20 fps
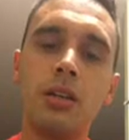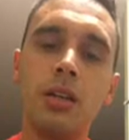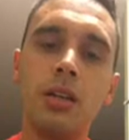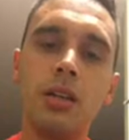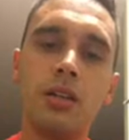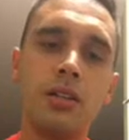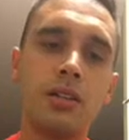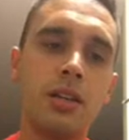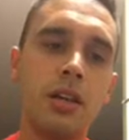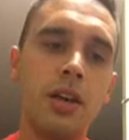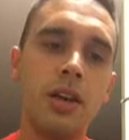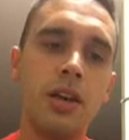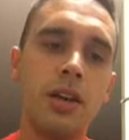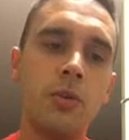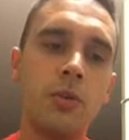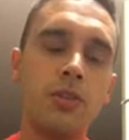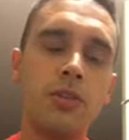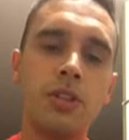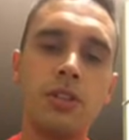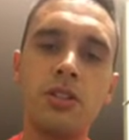it
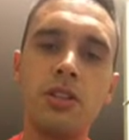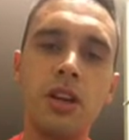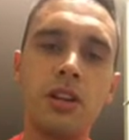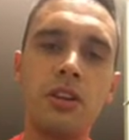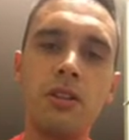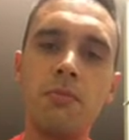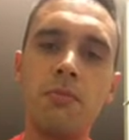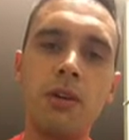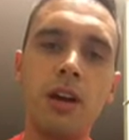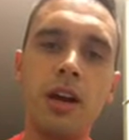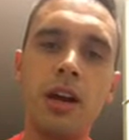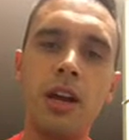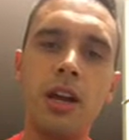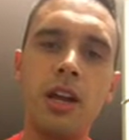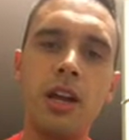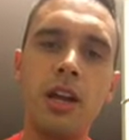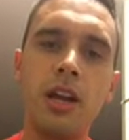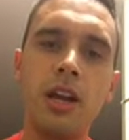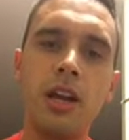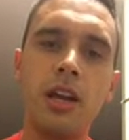was just nothing
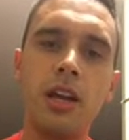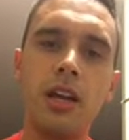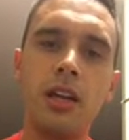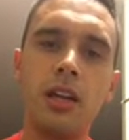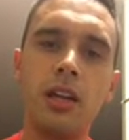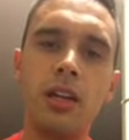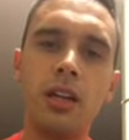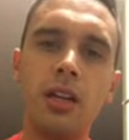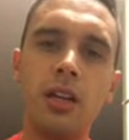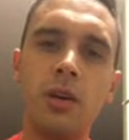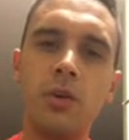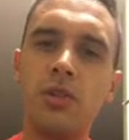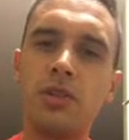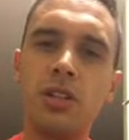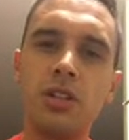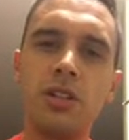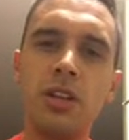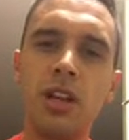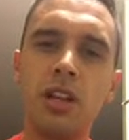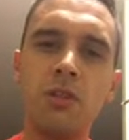
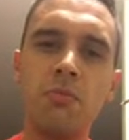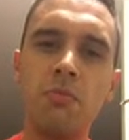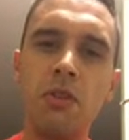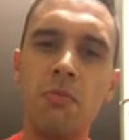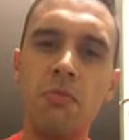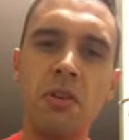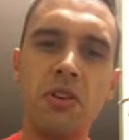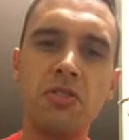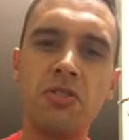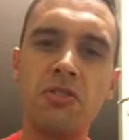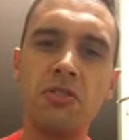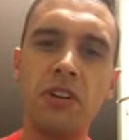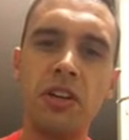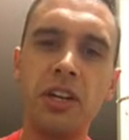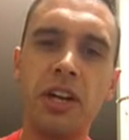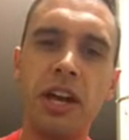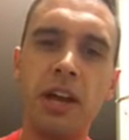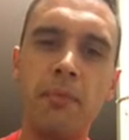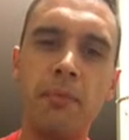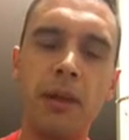but
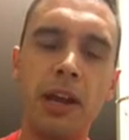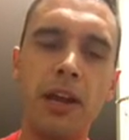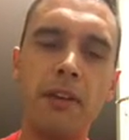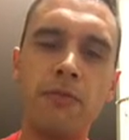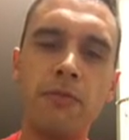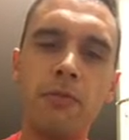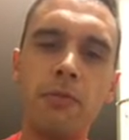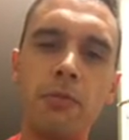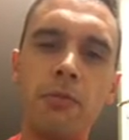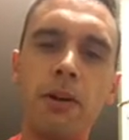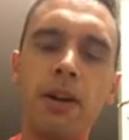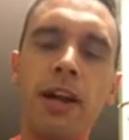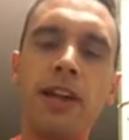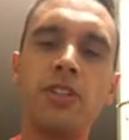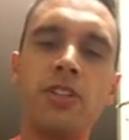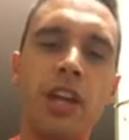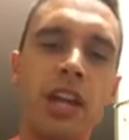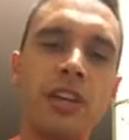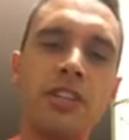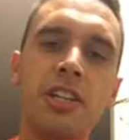misery and pain for me, but I
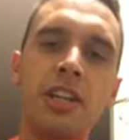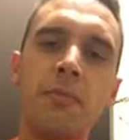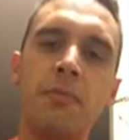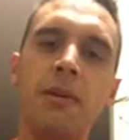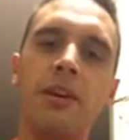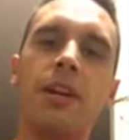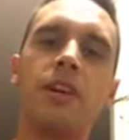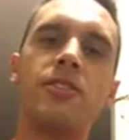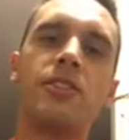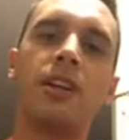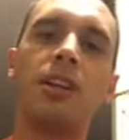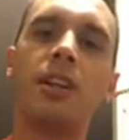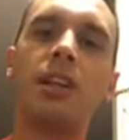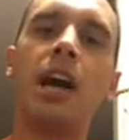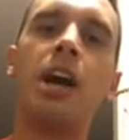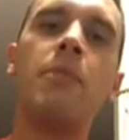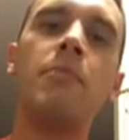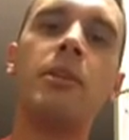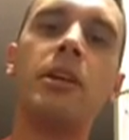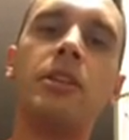chased it because it
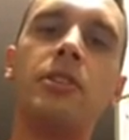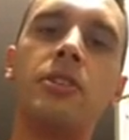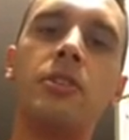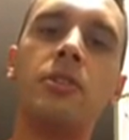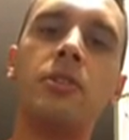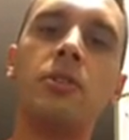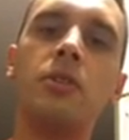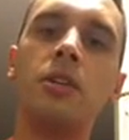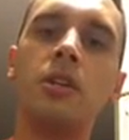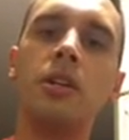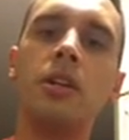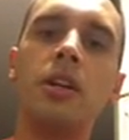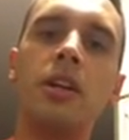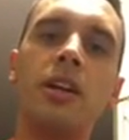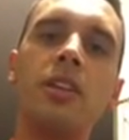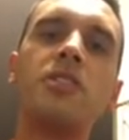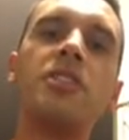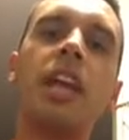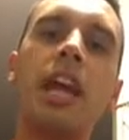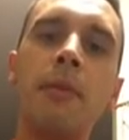allowed me to
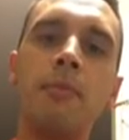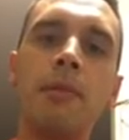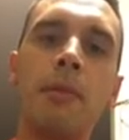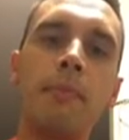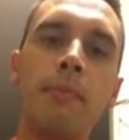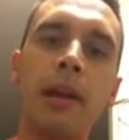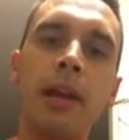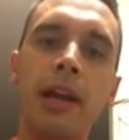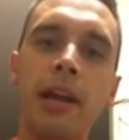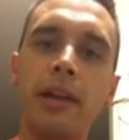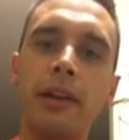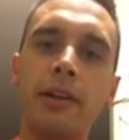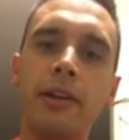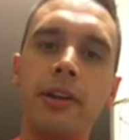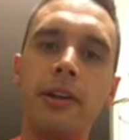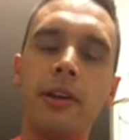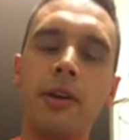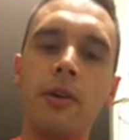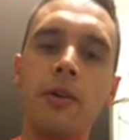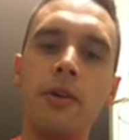escape the pain,
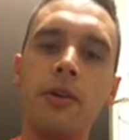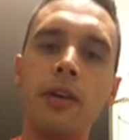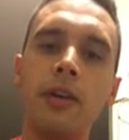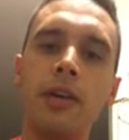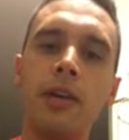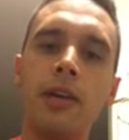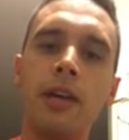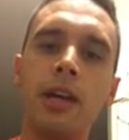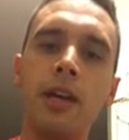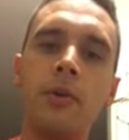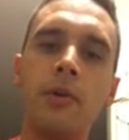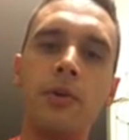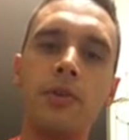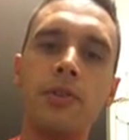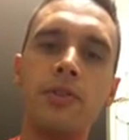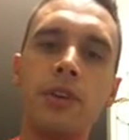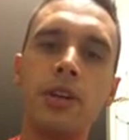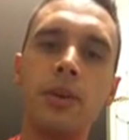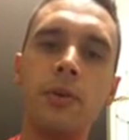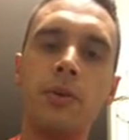you know. It
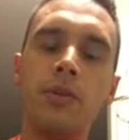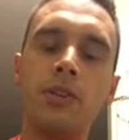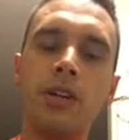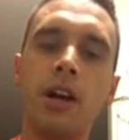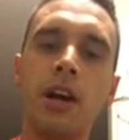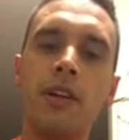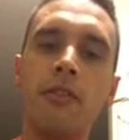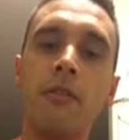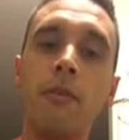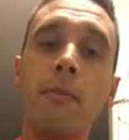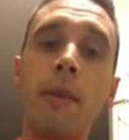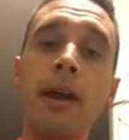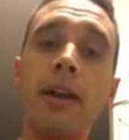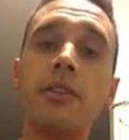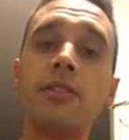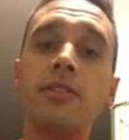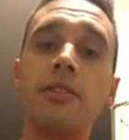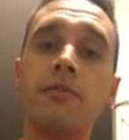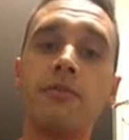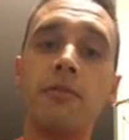was kind of a
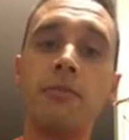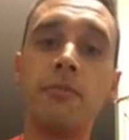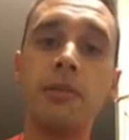medicine for